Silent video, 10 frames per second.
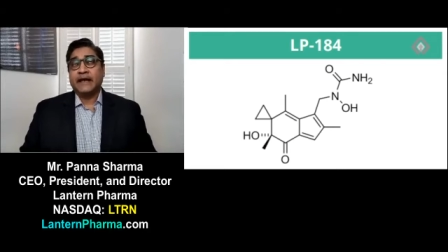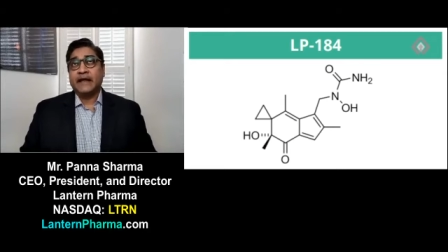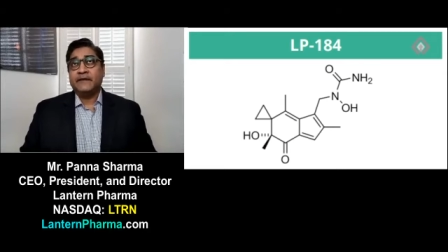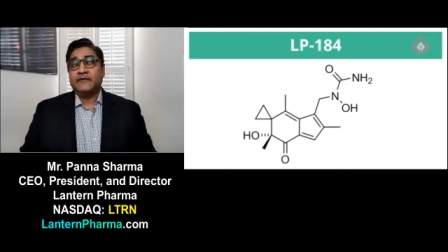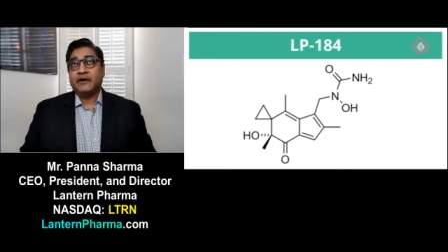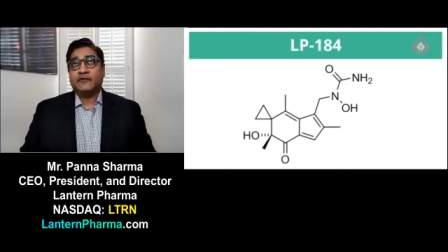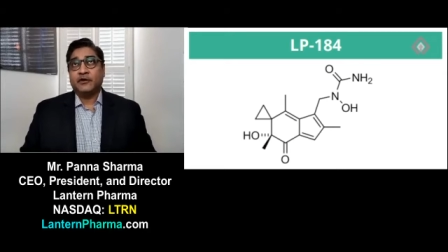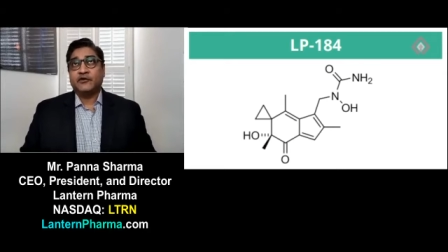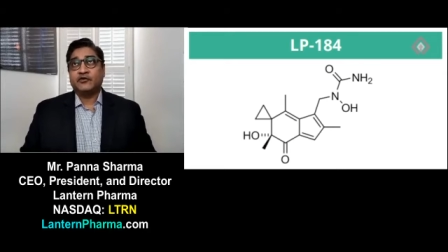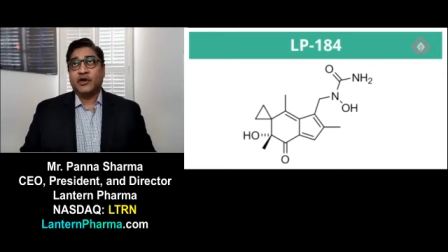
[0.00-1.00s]
And the very
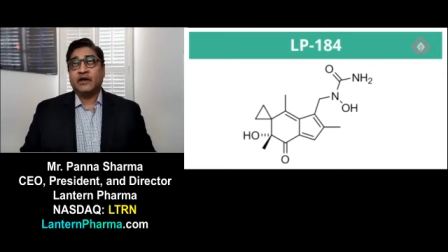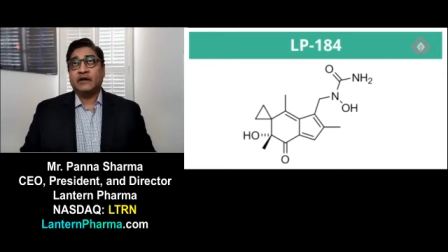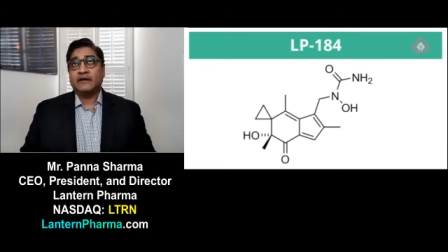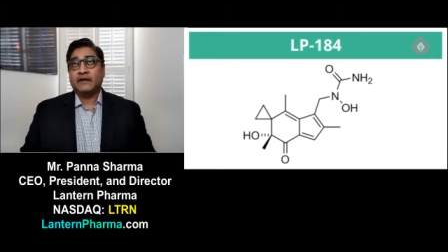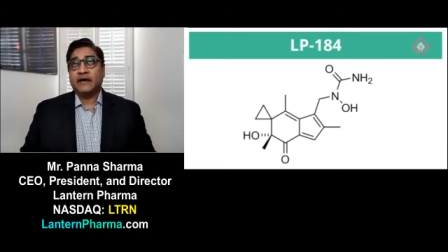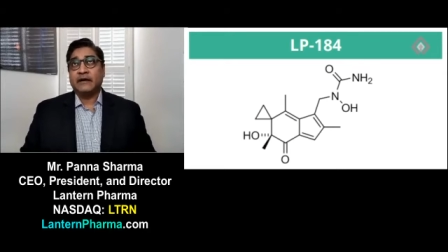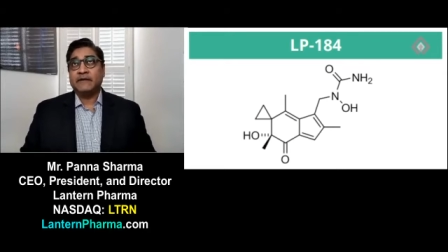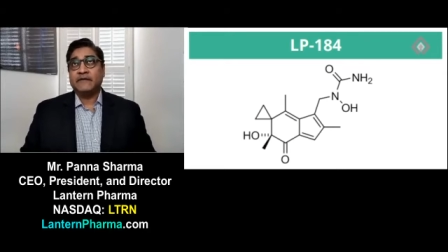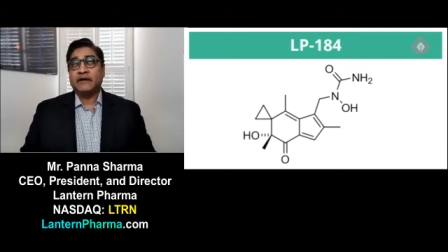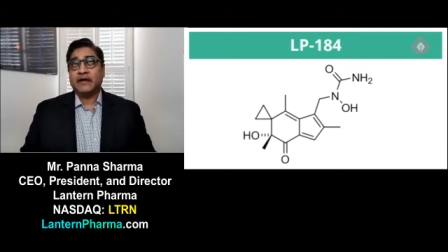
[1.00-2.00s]
first drug um,
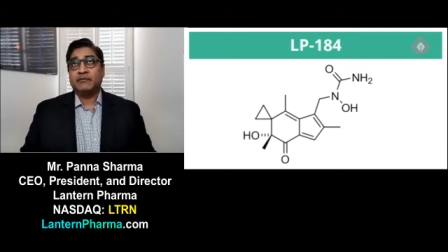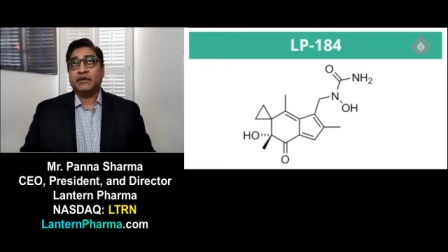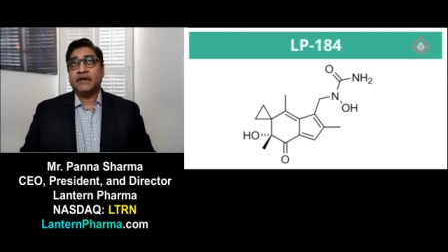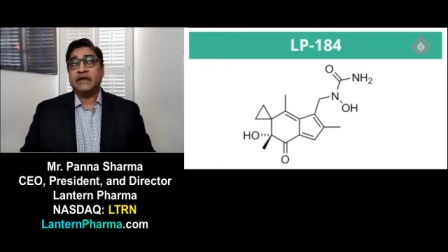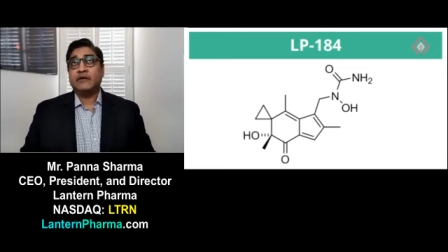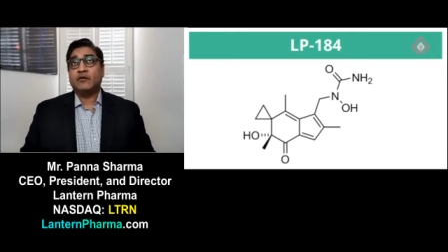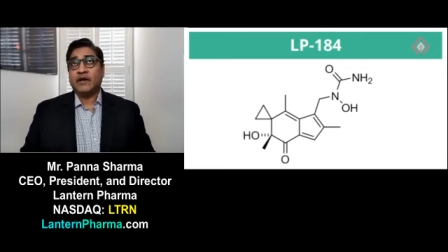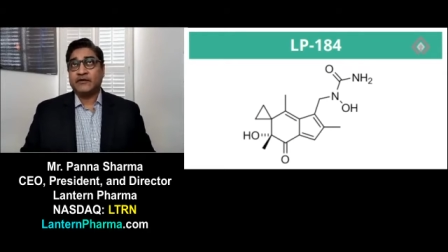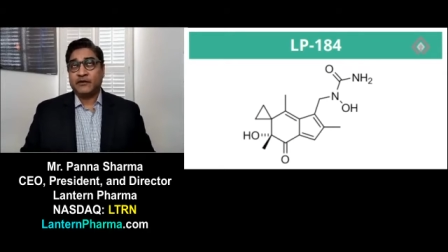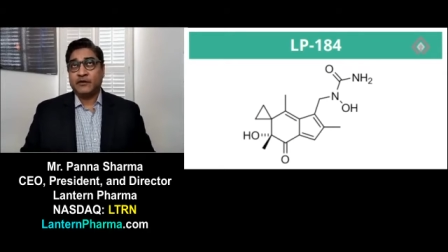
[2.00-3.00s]
that the company
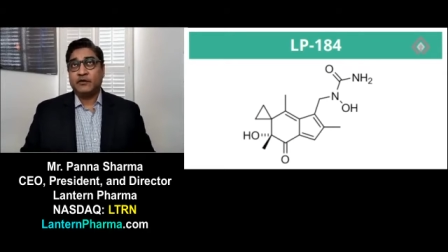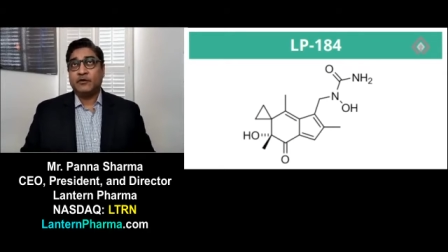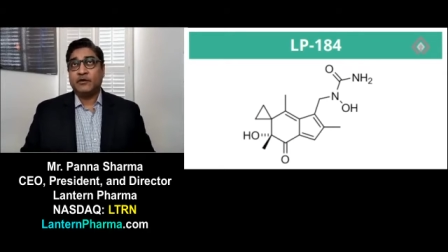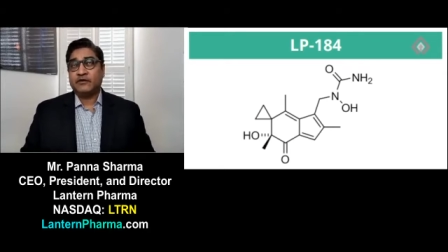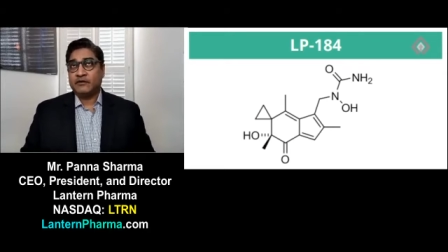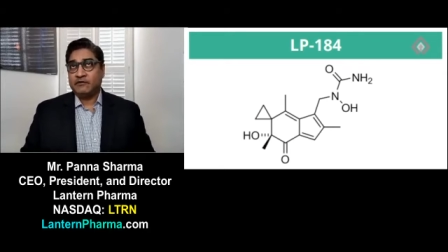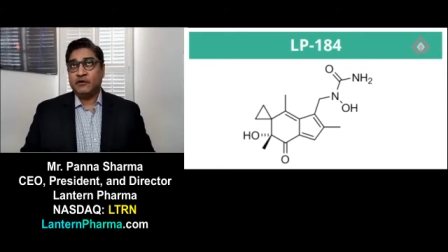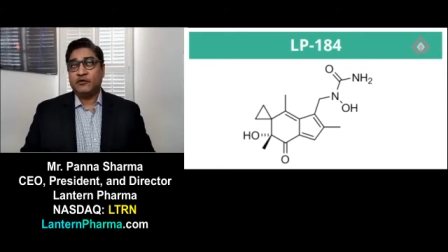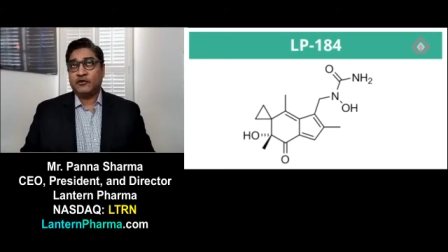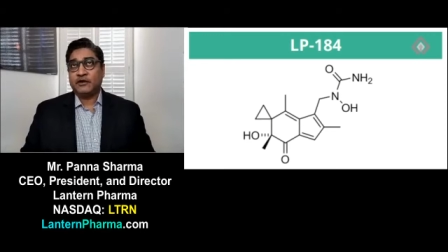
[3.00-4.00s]
rescued was
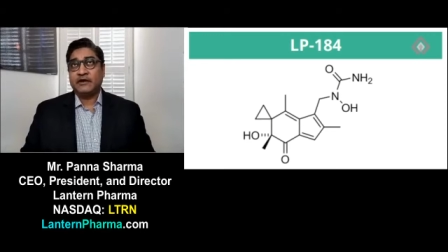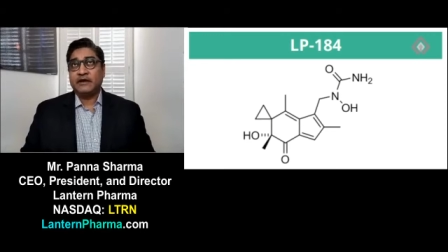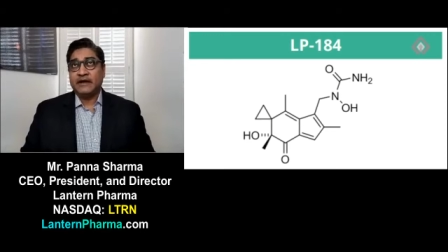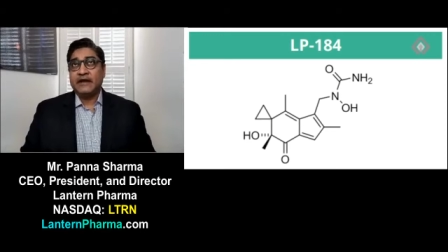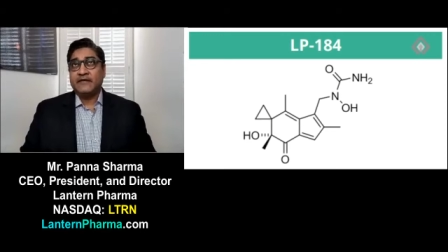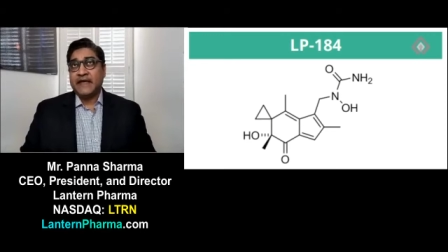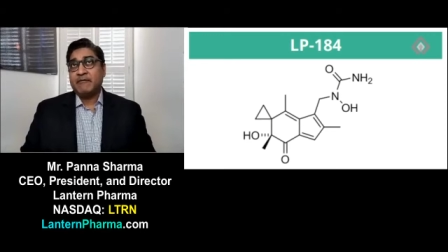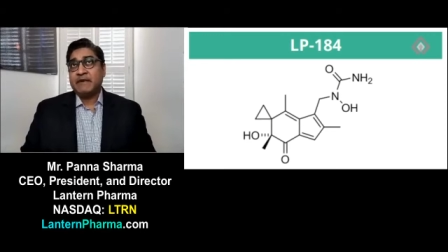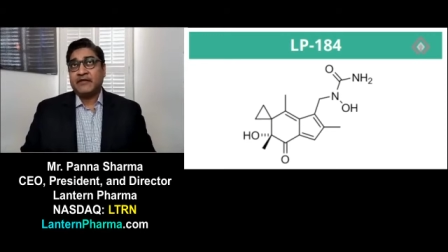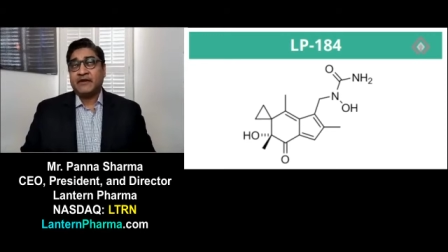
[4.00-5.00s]
using
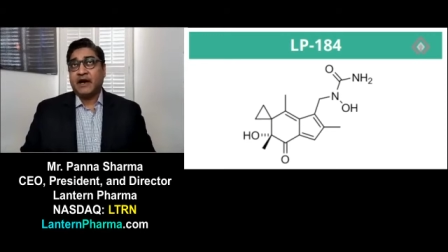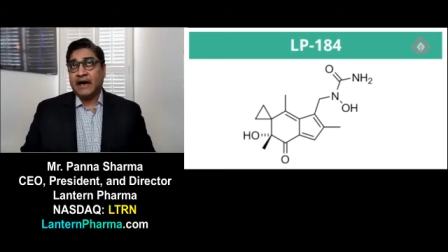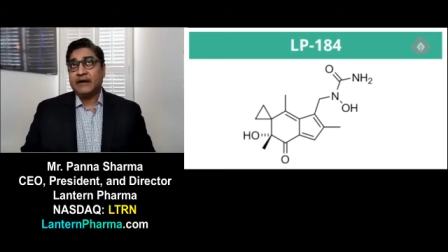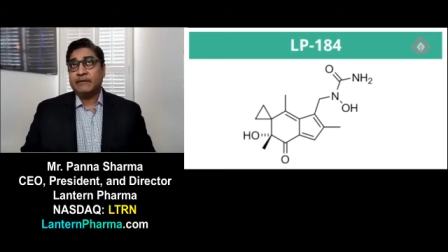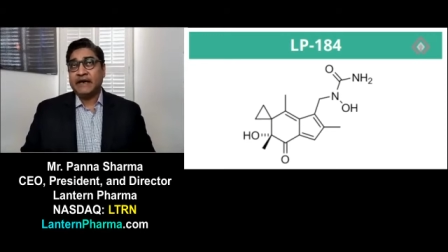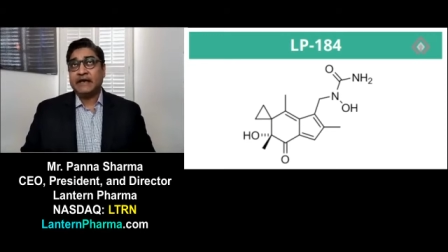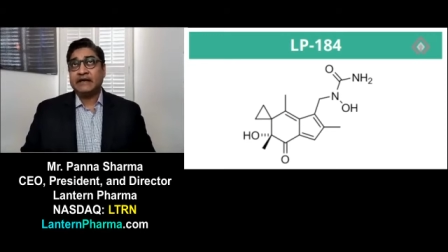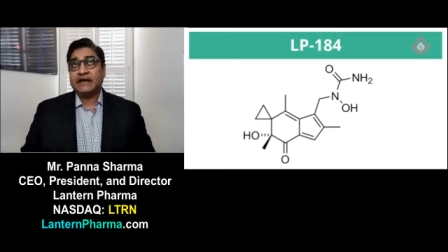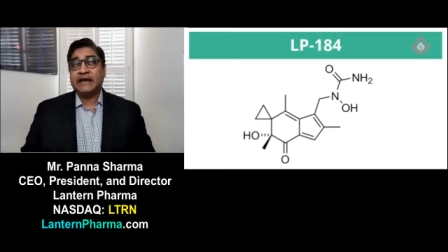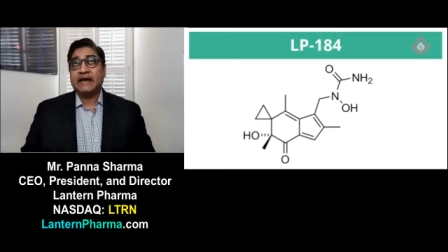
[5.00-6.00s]
that method,
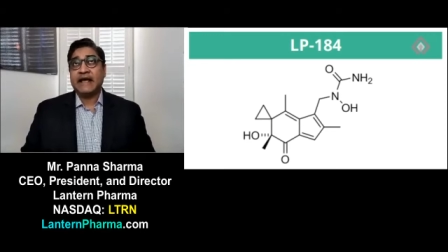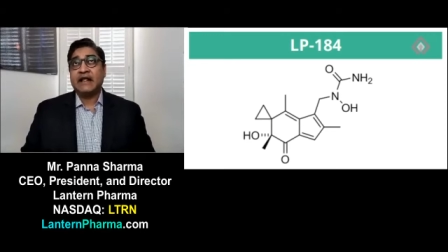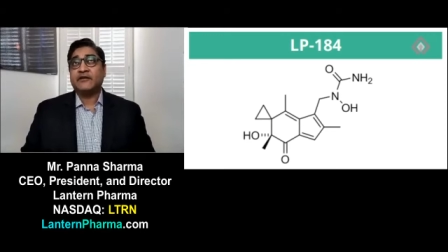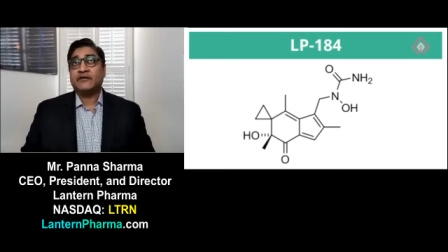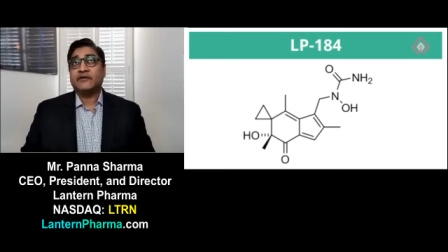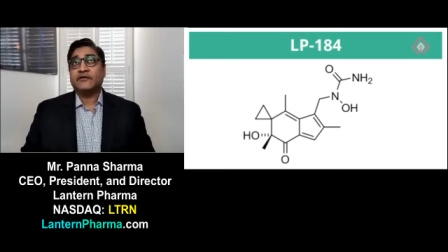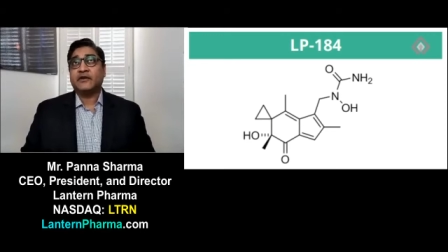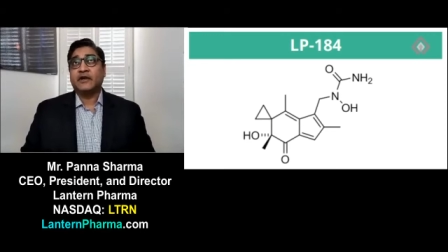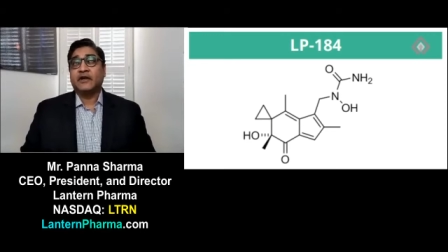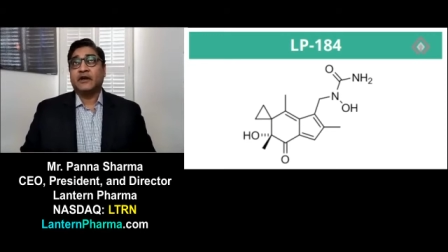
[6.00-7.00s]
automating data
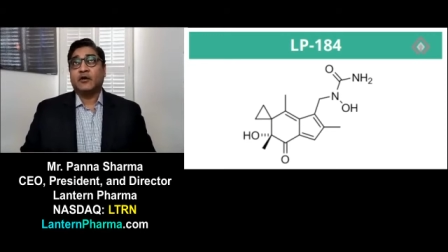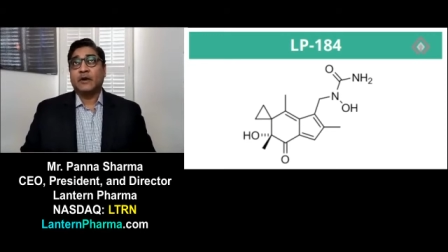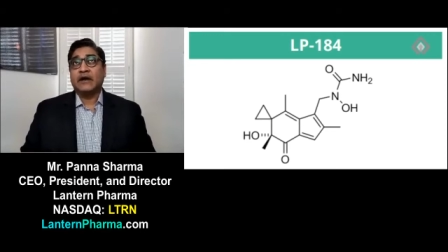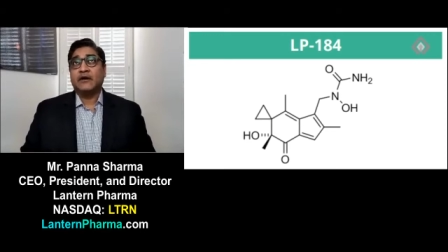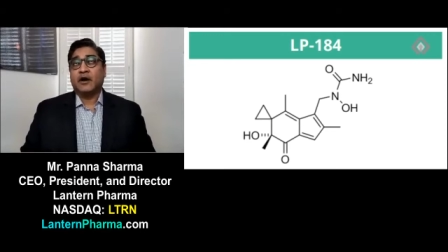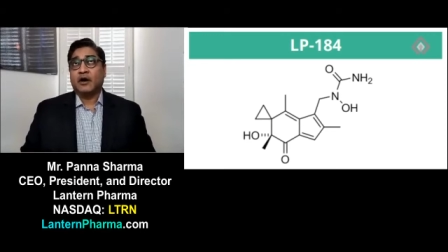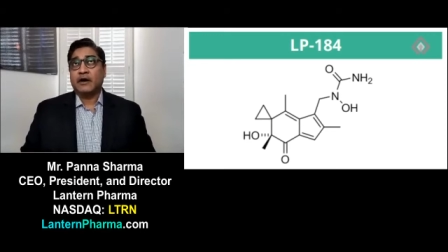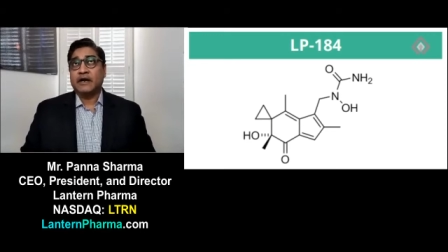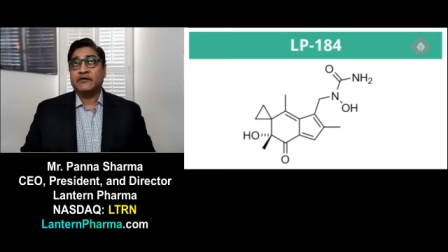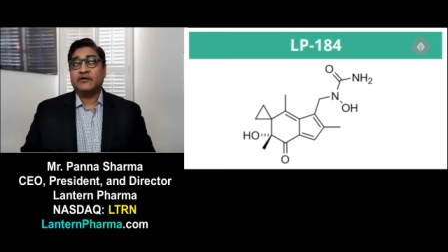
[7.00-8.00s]
analysis around
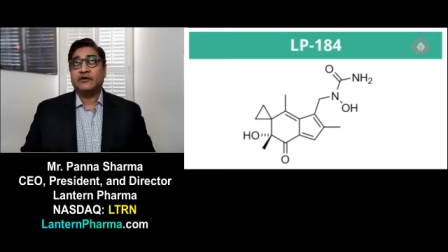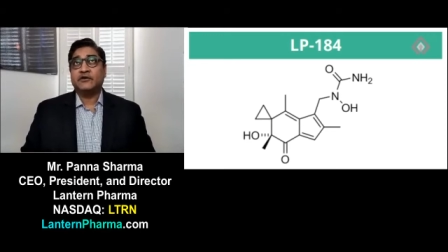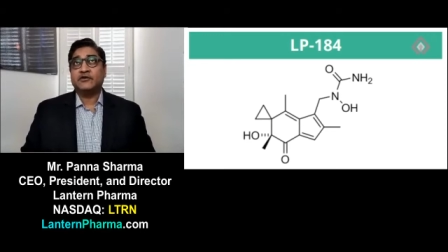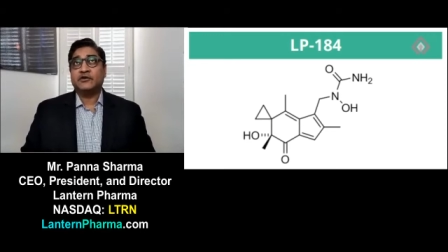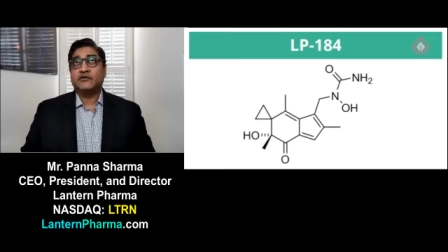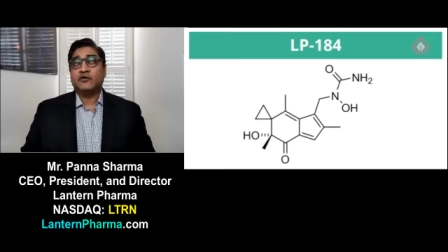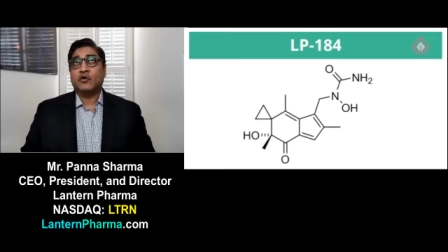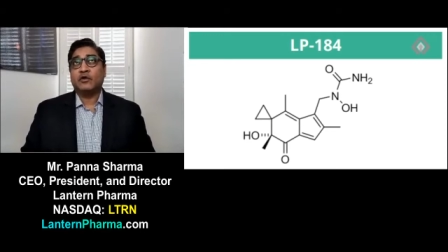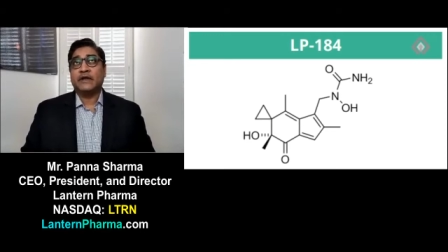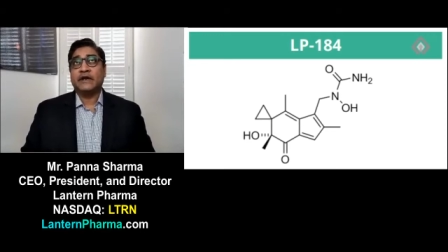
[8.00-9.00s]
RNA signatures
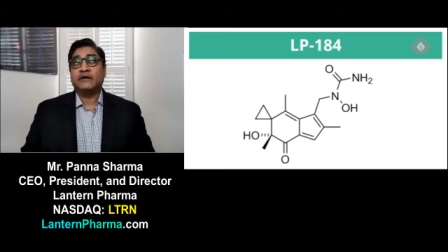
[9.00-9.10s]
correlating